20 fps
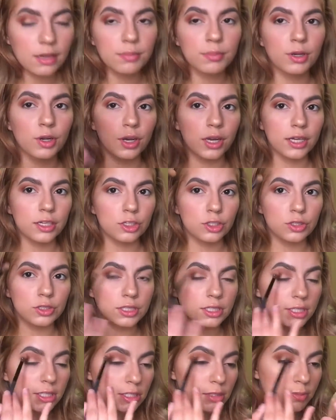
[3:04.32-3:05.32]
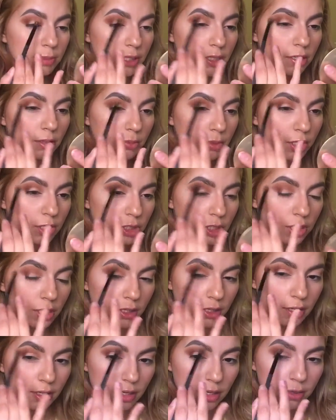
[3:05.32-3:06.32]
gonna go ahead and use this blending brush
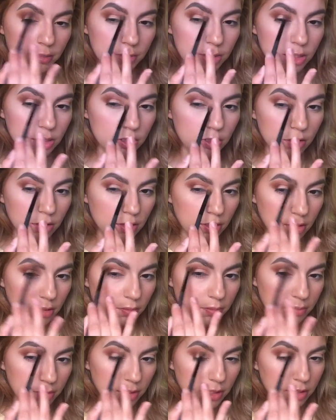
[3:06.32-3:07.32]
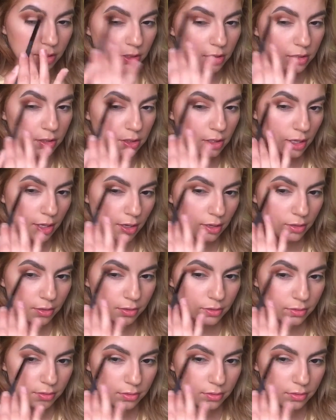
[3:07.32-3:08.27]
here and I'm gonna just go ahead and blend this out.